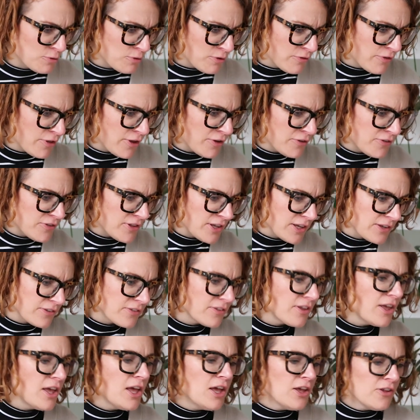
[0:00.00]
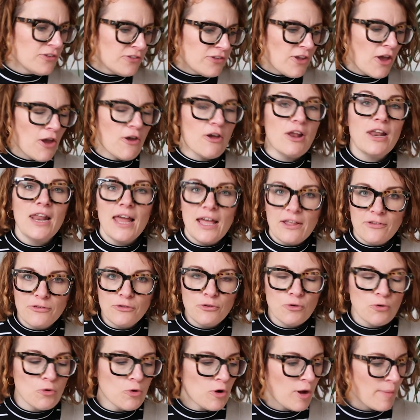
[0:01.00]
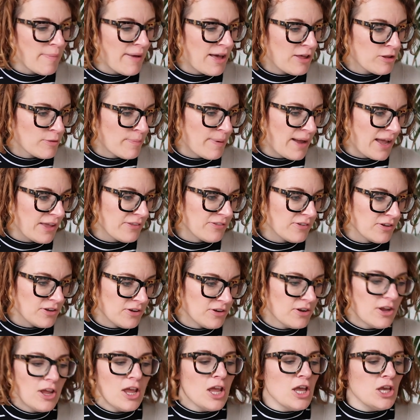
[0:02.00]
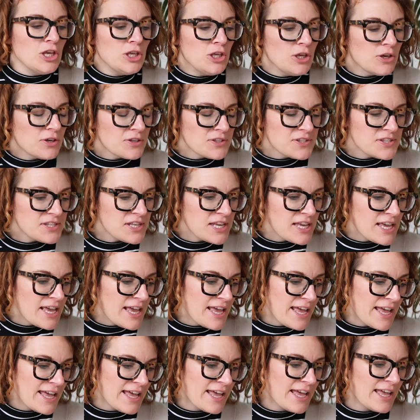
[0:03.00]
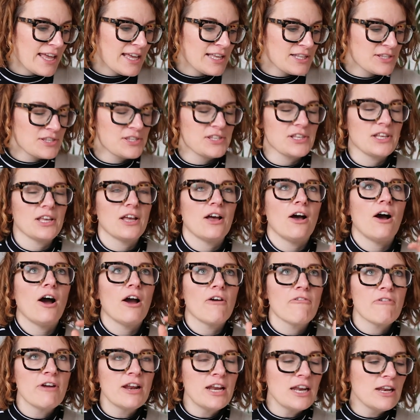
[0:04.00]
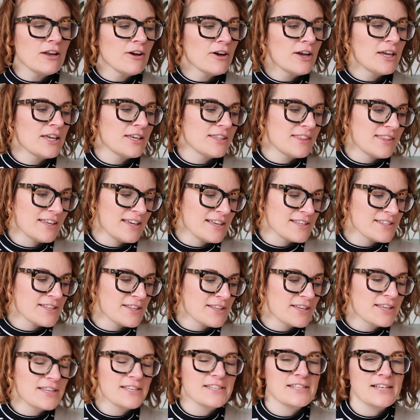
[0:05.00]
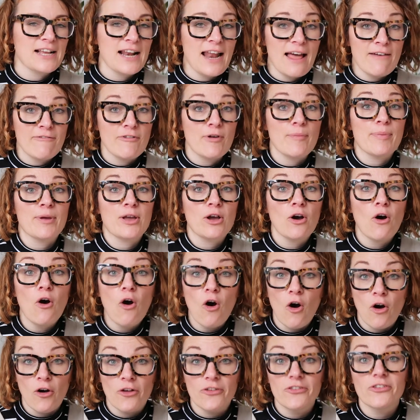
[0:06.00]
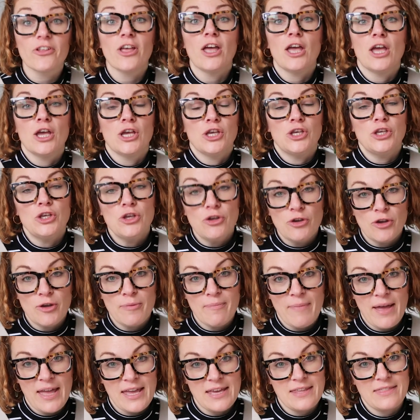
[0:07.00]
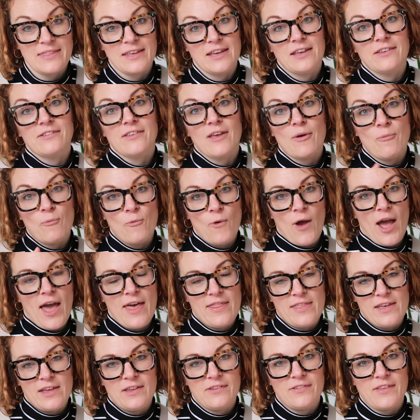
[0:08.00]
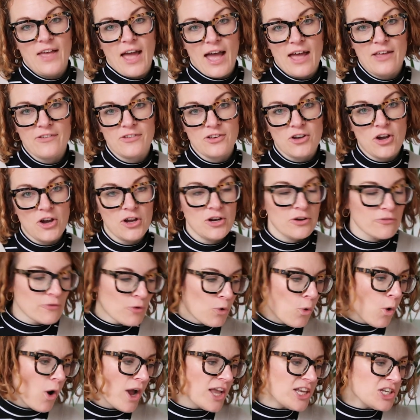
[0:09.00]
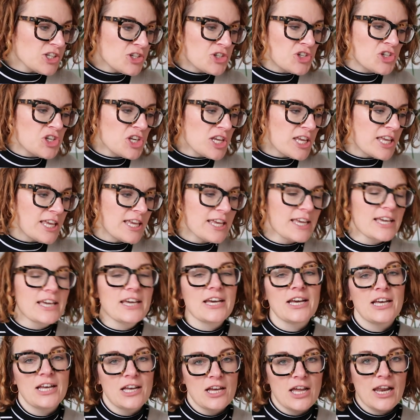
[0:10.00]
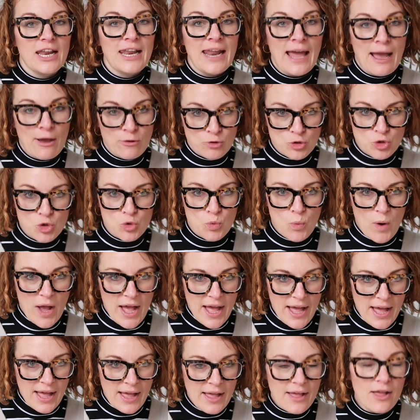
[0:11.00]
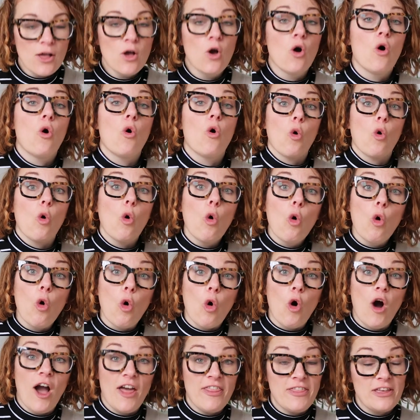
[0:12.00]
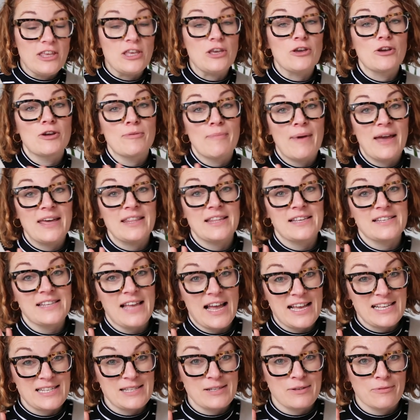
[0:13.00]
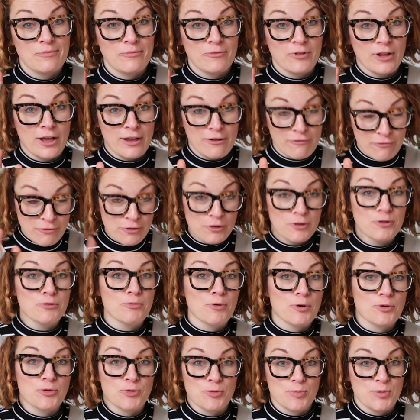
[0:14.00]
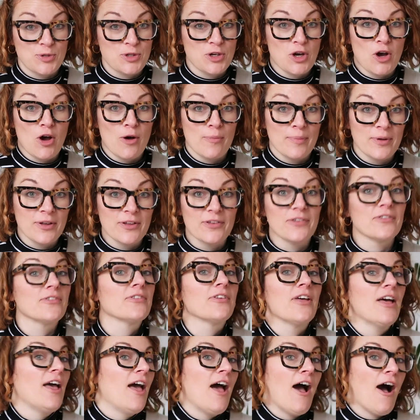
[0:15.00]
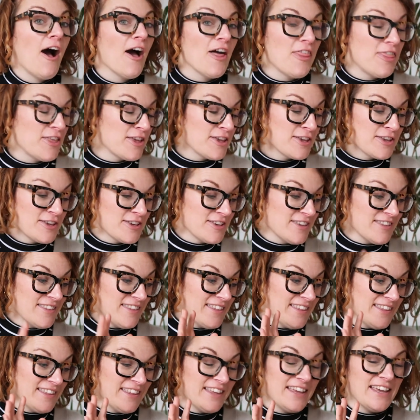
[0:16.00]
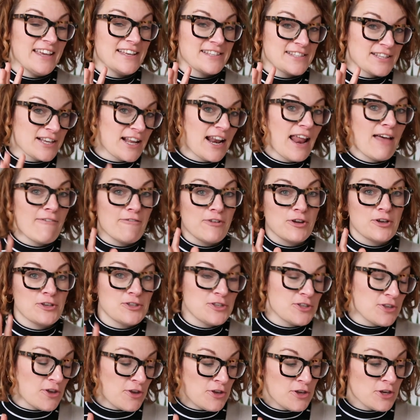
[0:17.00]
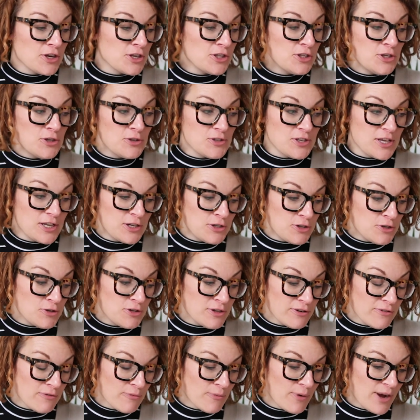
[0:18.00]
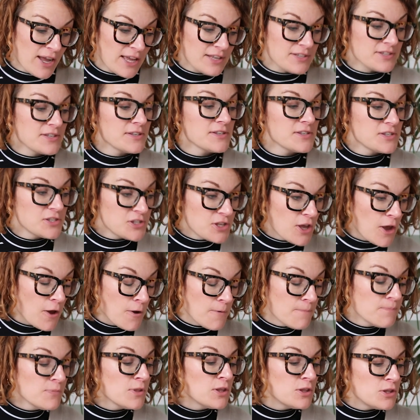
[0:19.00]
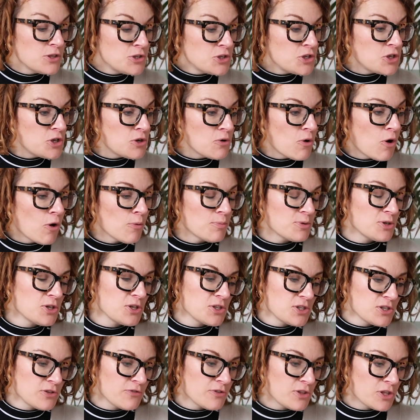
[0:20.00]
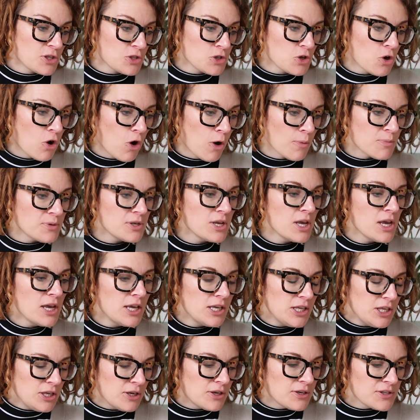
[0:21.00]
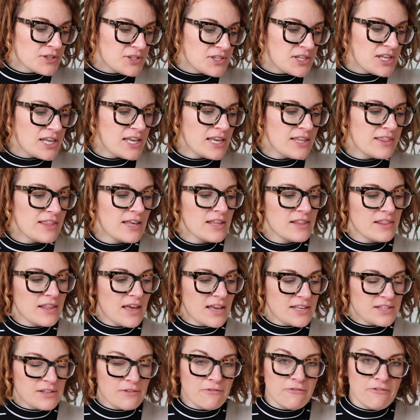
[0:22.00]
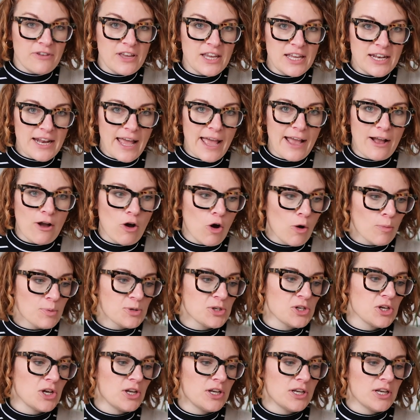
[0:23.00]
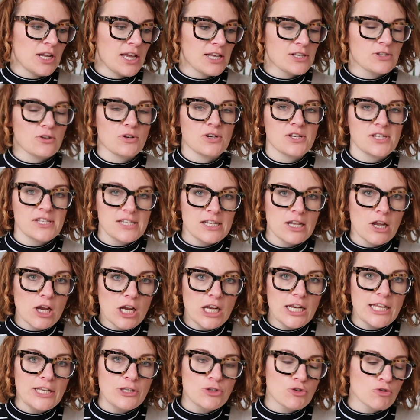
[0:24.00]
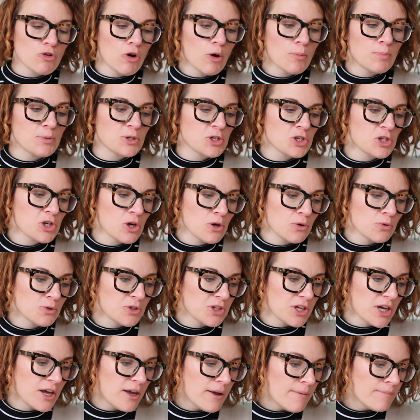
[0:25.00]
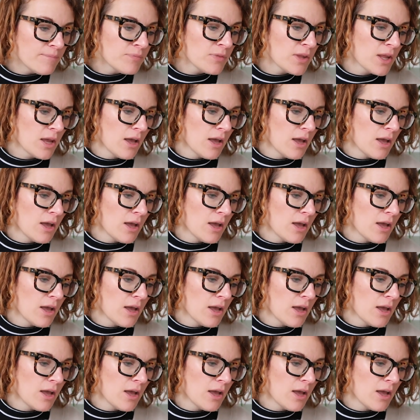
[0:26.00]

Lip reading: all of those things. So let's talk about the pattern. You can see here, I really like this. I think it's clever because you can make this and wear this as kind of quite chic loungewear, or I think you can make this as like full throttle pajamas. I think it's clever because so you can use it in two different ways. So the two options for the tops, you can see that there's a V-neck option. It's got a slightly dropped shoulder.